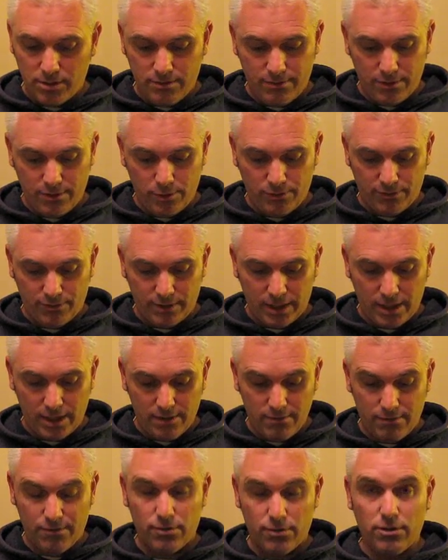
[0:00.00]
View sleeve
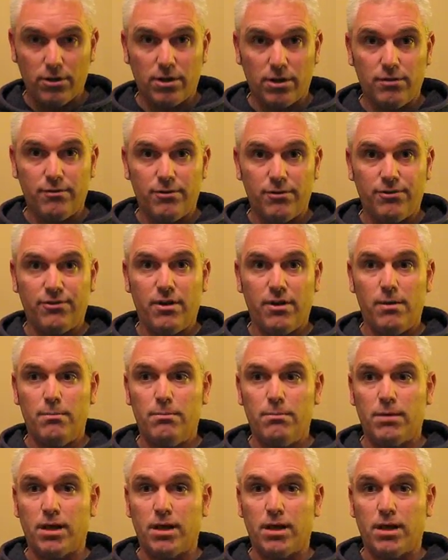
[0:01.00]
if you're looking for something,